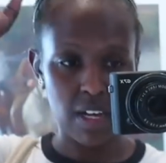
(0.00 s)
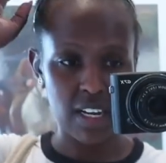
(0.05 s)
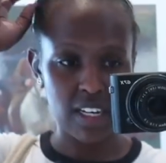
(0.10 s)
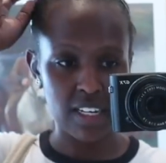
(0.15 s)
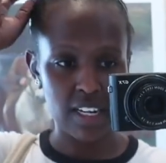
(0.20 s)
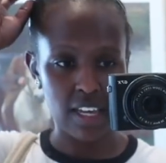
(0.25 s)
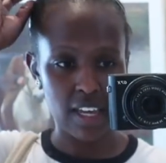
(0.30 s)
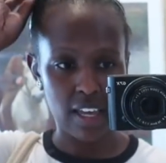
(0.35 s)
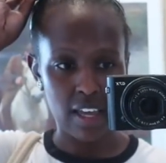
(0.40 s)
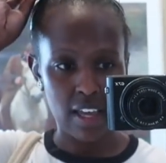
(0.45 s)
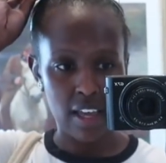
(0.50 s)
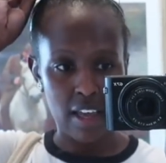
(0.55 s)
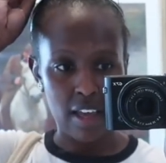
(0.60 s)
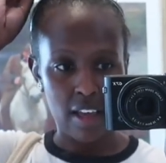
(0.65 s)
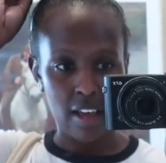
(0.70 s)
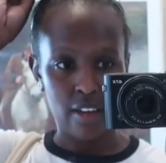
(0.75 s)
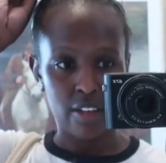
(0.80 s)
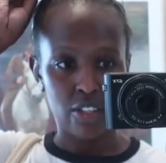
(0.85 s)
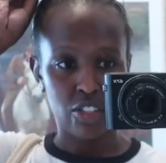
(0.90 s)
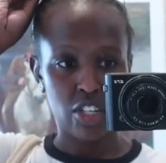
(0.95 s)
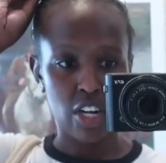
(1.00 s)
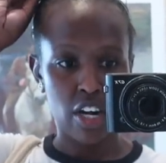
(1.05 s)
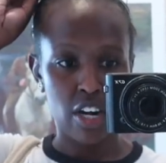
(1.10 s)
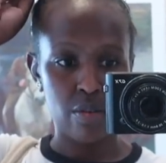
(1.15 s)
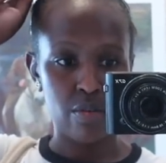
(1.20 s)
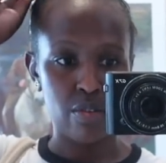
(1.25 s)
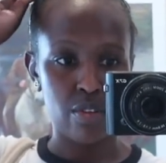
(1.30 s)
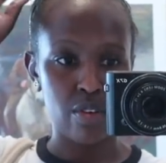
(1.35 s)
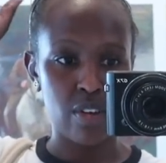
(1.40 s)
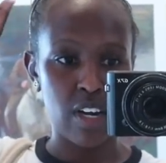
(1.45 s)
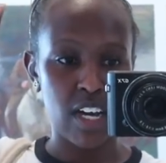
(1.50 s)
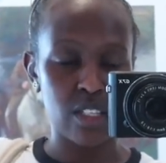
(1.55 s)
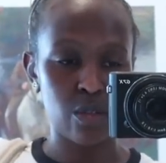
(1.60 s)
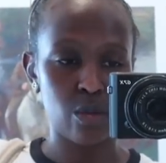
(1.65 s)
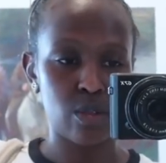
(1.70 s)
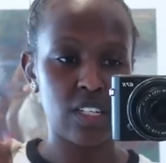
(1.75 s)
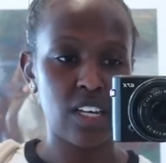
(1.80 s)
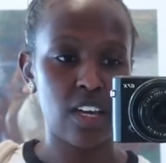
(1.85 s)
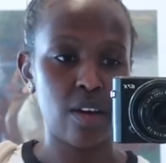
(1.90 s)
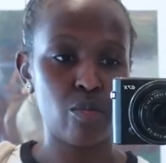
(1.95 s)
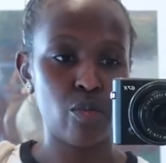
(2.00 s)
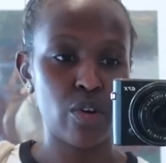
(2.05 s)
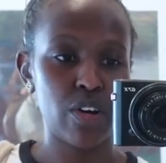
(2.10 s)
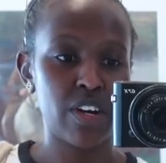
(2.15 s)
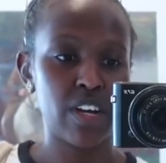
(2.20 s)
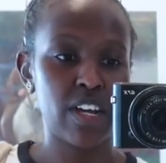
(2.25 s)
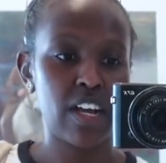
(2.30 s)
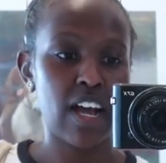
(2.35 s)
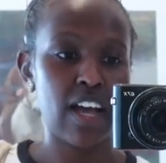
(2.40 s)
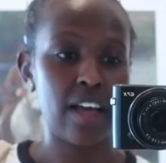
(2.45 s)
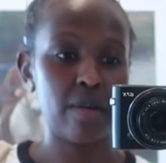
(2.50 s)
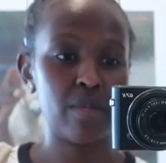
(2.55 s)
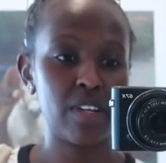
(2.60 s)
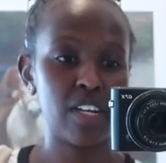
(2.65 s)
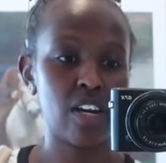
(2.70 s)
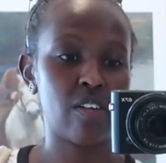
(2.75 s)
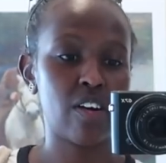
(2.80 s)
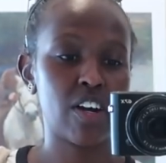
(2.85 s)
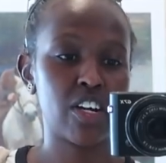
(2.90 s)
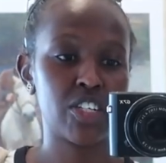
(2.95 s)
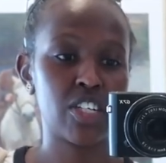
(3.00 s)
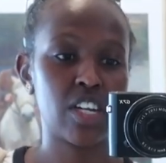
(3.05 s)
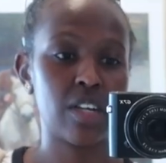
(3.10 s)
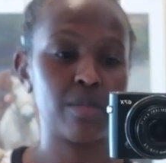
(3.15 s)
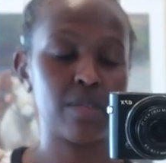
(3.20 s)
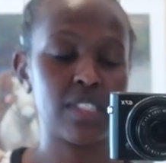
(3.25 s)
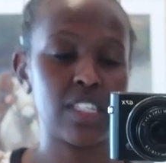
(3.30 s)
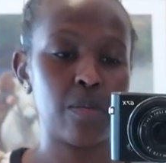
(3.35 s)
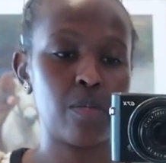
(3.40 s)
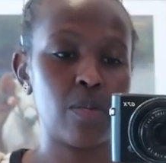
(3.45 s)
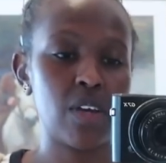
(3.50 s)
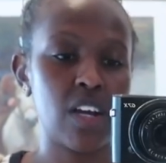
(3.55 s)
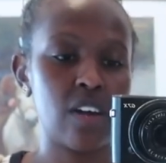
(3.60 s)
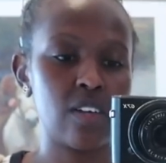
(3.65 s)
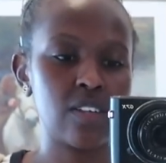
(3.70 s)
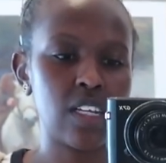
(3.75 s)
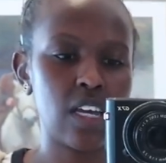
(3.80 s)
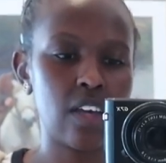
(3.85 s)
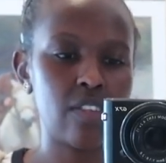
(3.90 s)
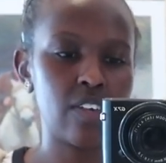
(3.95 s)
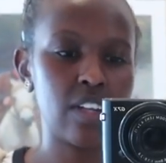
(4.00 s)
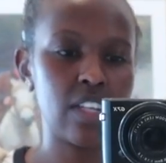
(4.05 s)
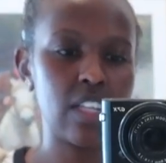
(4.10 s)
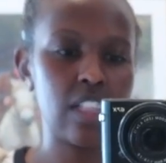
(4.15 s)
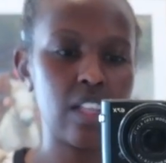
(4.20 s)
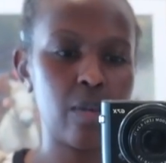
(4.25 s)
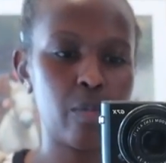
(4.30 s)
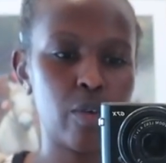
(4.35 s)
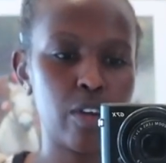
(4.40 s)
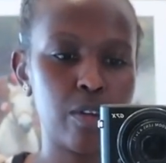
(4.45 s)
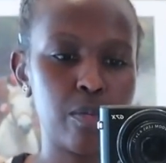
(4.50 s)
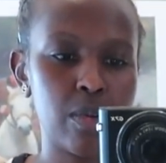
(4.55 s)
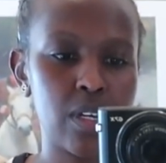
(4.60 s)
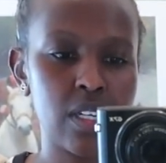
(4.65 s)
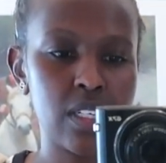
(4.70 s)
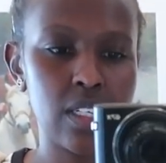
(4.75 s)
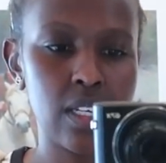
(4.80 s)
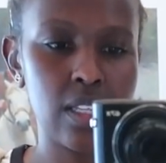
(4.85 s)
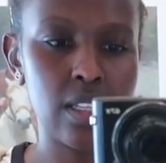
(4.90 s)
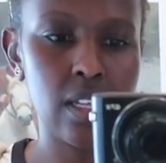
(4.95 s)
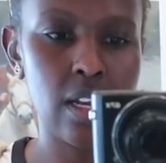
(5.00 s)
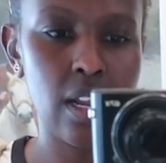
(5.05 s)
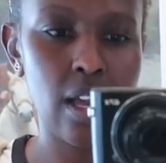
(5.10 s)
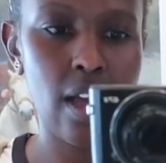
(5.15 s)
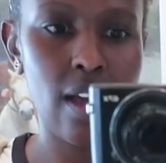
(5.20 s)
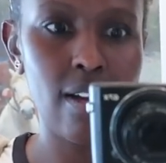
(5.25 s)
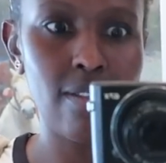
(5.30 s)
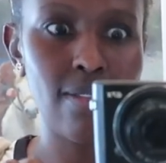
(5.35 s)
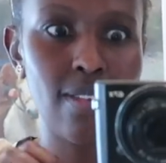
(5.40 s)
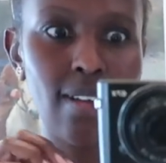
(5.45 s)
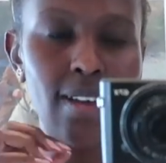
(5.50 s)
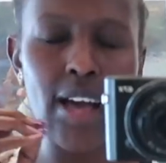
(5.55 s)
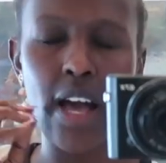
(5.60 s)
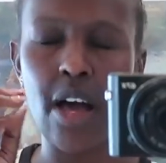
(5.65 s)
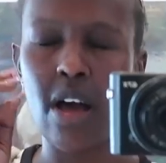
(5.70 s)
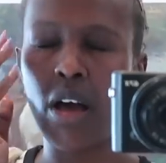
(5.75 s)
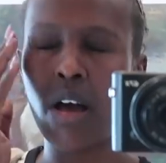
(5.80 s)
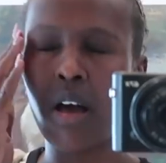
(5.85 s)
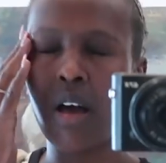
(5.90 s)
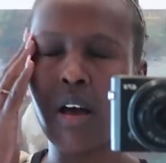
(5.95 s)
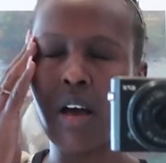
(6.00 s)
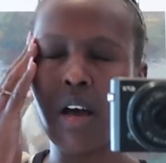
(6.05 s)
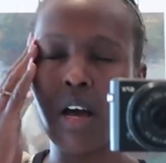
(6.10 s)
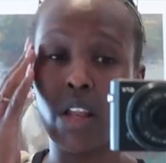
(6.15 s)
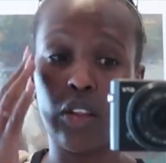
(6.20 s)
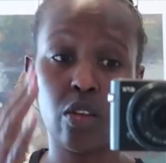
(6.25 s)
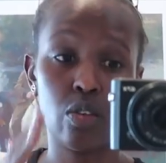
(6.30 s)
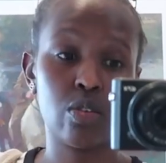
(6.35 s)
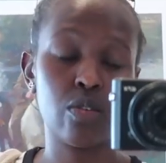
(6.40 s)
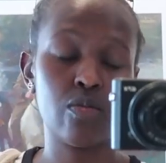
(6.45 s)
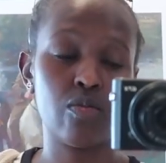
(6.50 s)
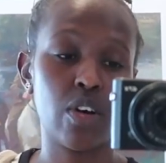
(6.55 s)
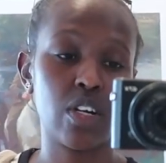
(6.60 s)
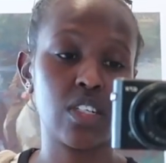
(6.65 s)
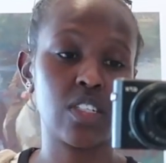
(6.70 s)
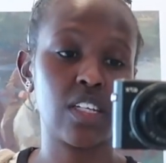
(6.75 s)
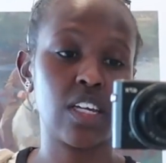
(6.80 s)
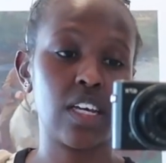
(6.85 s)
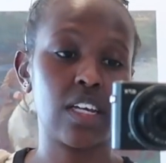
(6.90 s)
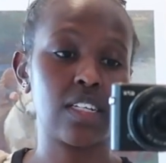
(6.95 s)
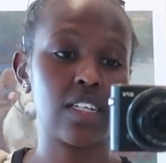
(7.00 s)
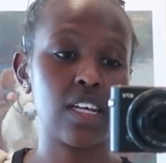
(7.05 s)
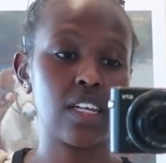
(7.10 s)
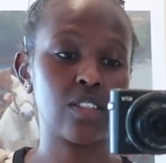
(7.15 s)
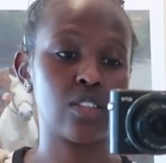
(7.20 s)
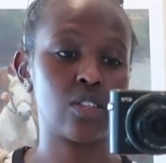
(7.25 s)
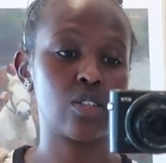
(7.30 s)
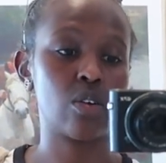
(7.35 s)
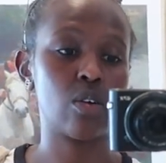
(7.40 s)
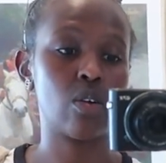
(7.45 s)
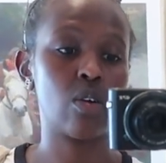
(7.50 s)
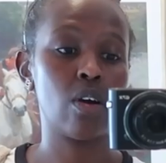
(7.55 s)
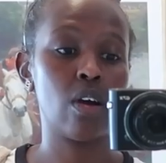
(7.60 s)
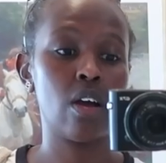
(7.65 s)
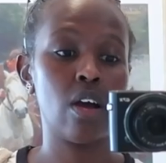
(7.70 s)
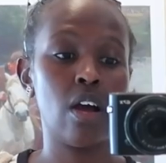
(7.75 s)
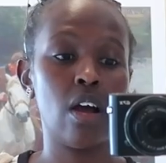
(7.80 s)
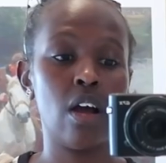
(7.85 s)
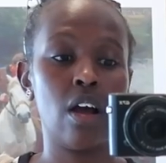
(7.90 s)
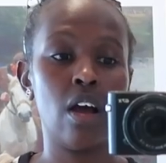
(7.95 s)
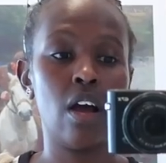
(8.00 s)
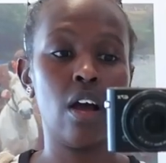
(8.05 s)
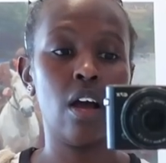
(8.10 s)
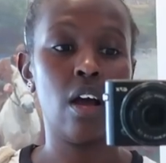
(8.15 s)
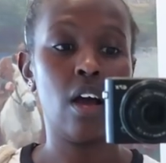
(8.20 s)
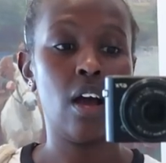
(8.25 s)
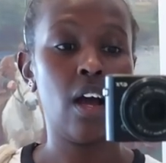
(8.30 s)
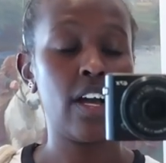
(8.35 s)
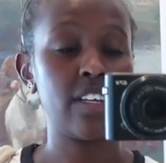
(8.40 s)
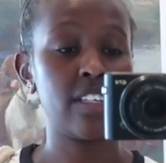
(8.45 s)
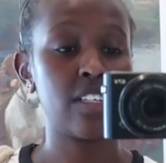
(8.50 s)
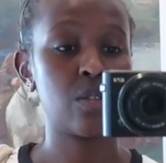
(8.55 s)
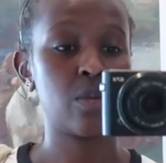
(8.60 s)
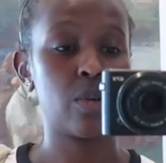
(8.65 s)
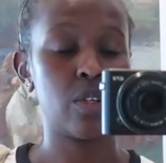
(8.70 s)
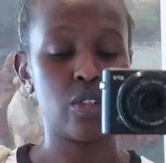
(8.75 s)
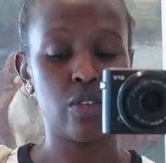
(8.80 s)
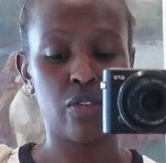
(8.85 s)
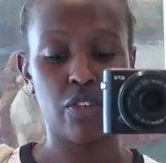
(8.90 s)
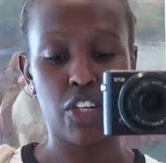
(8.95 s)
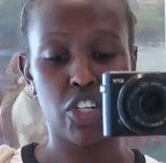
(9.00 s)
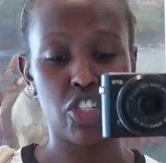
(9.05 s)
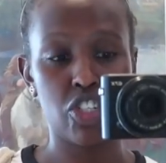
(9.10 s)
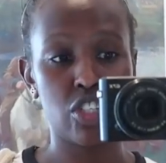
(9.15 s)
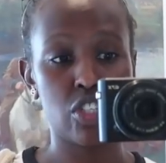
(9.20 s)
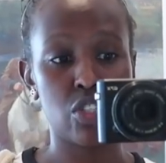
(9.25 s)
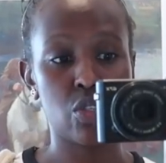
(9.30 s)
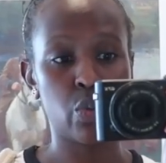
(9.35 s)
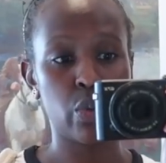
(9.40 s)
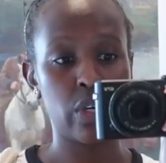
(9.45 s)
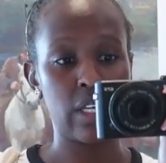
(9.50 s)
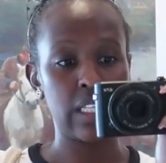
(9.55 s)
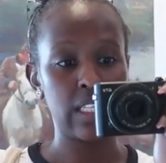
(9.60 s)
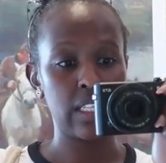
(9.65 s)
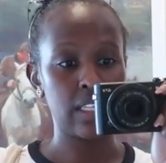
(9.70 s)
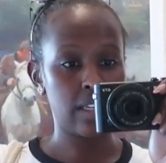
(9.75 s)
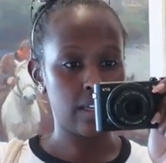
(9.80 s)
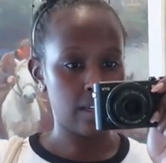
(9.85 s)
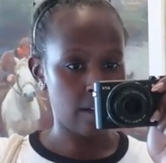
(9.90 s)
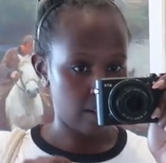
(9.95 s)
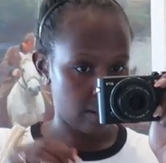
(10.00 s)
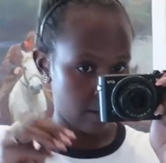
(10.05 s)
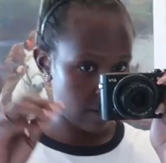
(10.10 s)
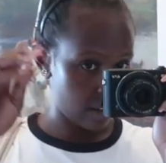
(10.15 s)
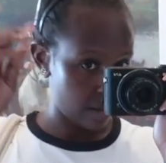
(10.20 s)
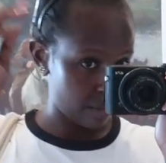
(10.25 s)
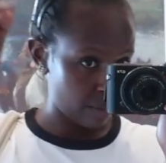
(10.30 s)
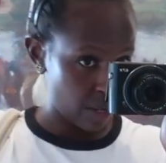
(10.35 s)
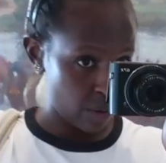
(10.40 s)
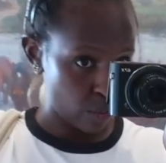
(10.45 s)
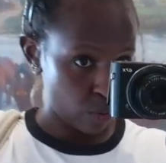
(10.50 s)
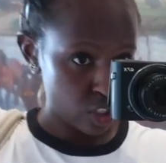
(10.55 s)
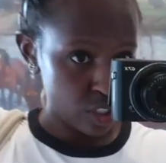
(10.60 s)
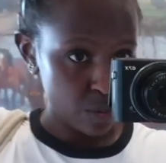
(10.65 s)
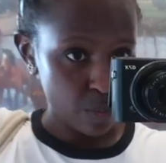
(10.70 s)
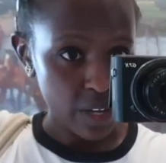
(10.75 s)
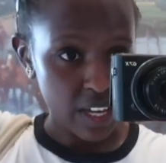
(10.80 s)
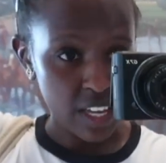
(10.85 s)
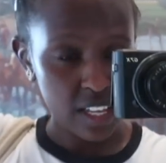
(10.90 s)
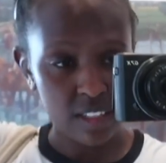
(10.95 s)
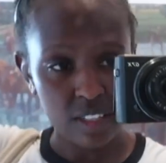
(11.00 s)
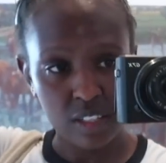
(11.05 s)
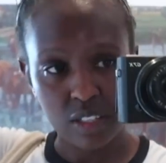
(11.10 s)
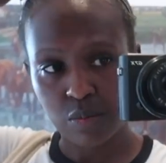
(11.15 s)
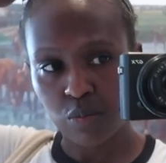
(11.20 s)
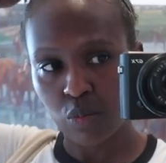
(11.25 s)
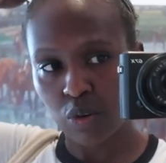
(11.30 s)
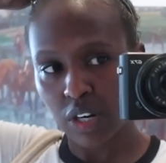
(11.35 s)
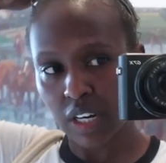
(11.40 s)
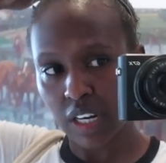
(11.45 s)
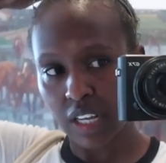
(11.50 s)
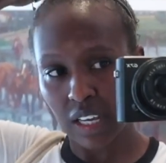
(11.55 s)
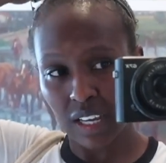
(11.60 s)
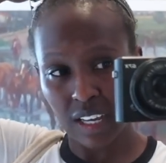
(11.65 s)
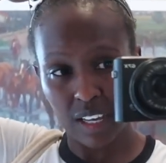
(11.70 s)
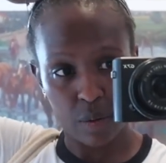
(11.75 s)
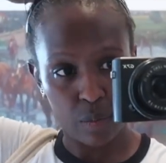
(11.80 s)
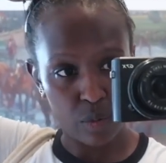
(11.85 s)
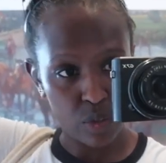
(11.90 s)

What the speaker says: Monday. Sharing with you guys what I'm wearing. I'm in a rush. I'm stepping out. I have a nail appointment, and then I have a lot of work to get done, so I just want to finish this quickly. I washed my hair this morning.